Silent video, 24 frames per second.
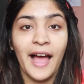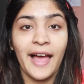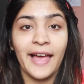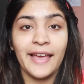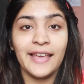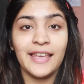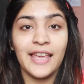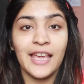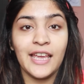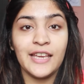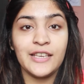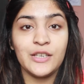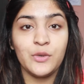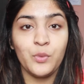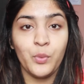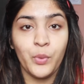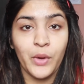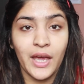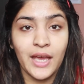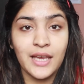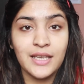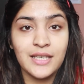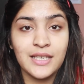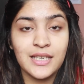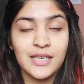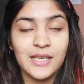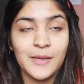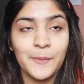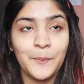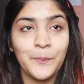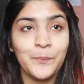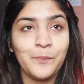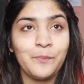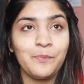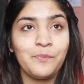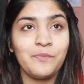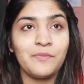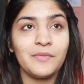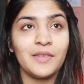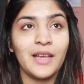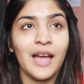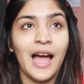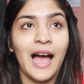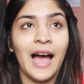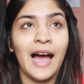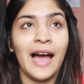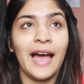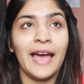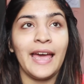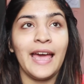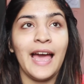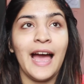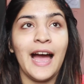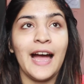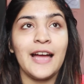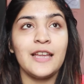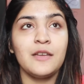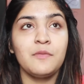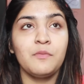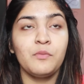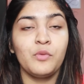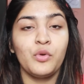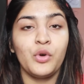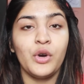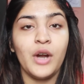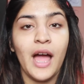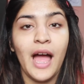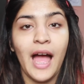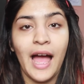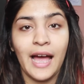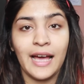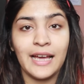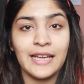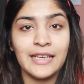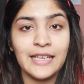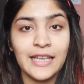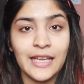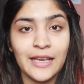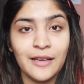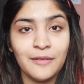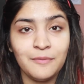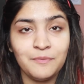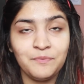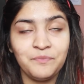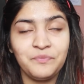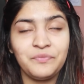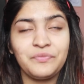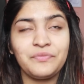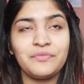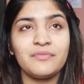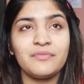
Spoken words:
I gained weight, I had more acne,